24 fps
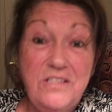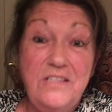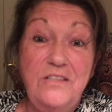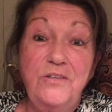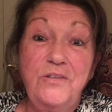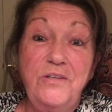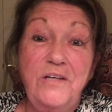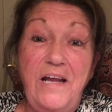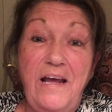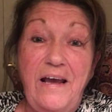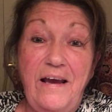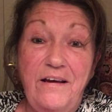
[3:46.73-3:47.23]
a
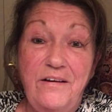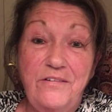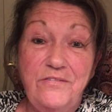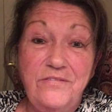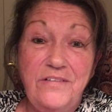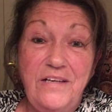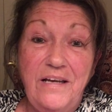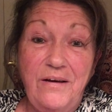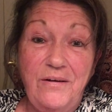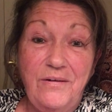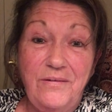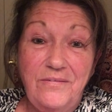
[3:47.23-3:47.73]
year and a half
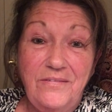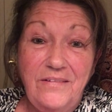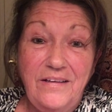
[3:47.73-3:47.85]
now.